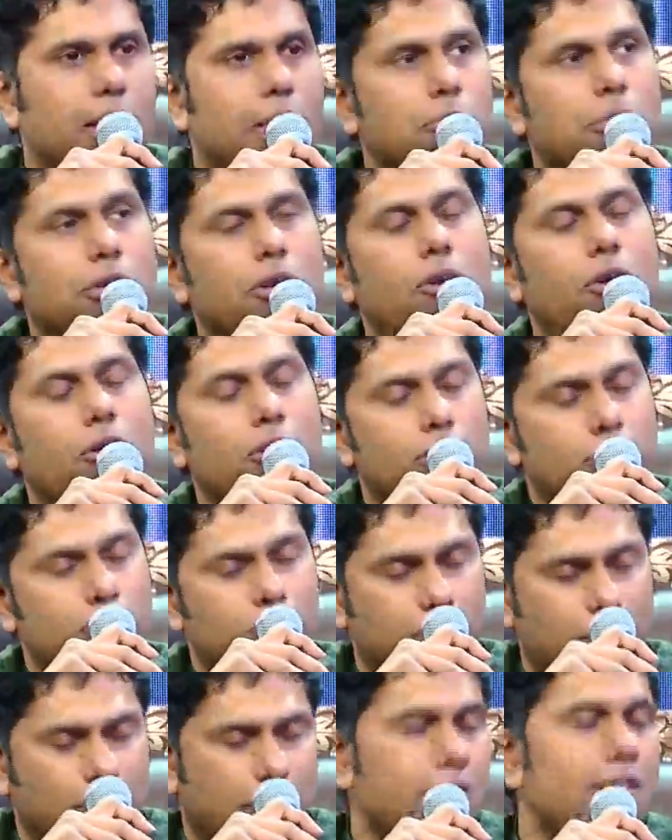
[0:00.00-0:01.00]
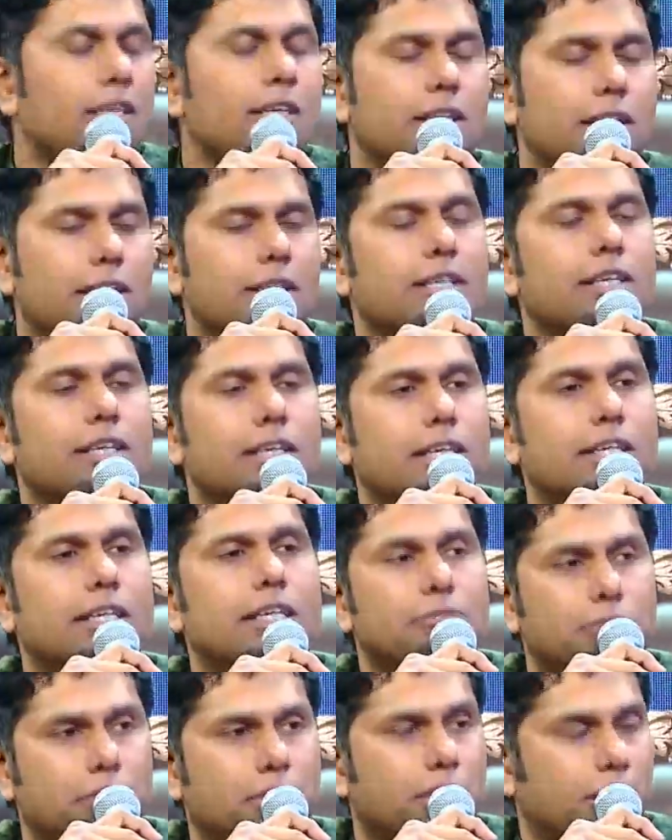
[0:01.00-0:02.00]
but also really, really
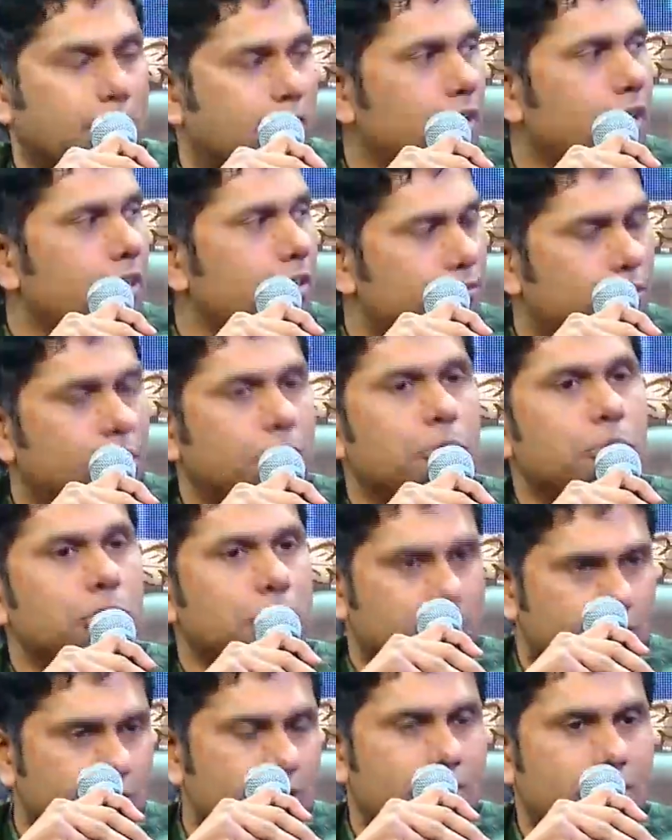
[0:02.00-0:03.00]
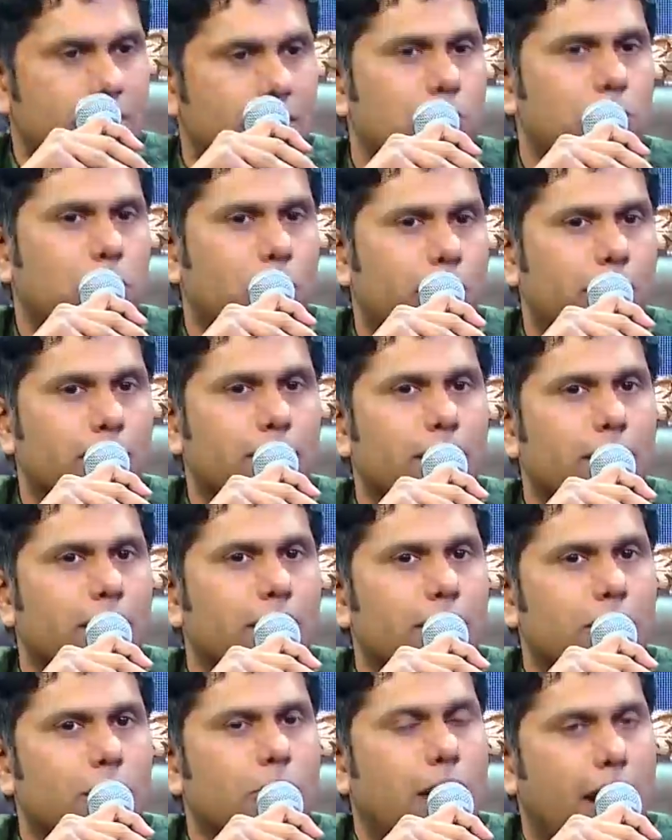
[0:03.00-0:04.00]
difficult from a musician standpoint
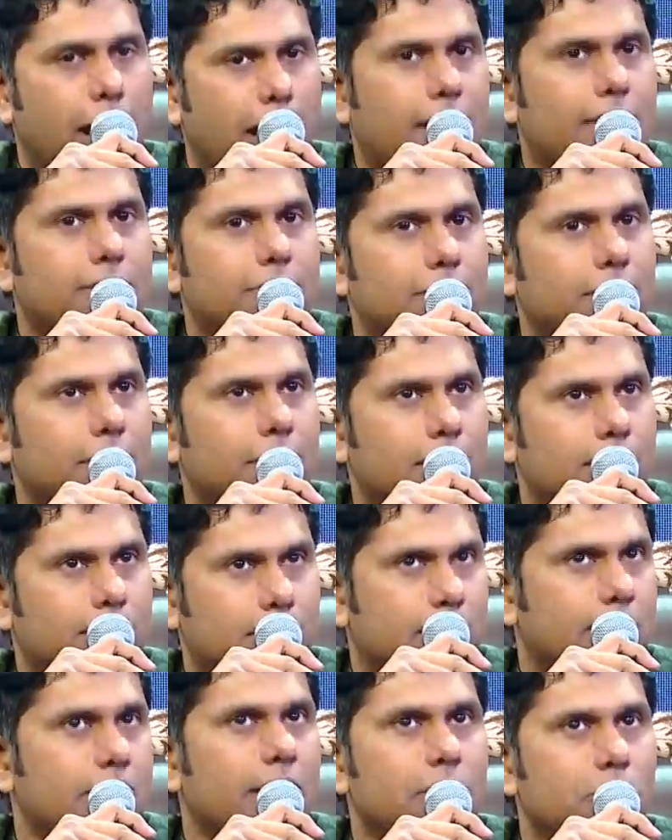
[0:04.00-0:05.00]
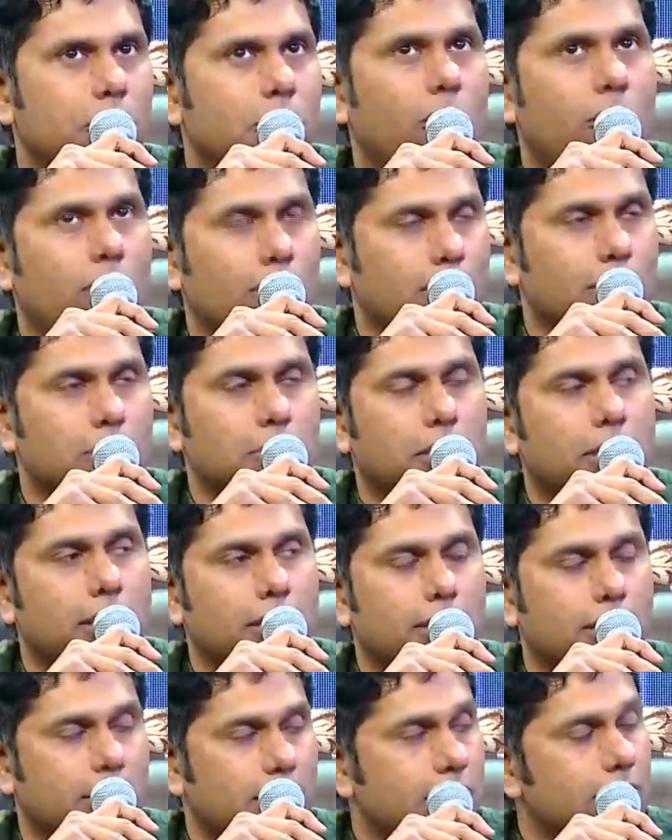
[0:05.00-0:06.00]
to have a sustainable long-term
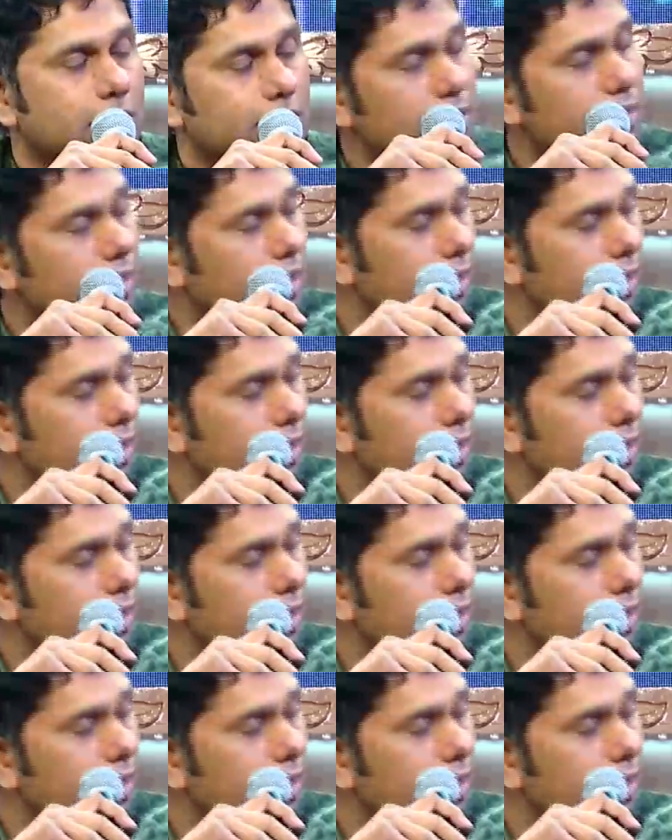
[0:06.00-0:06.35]
career in this.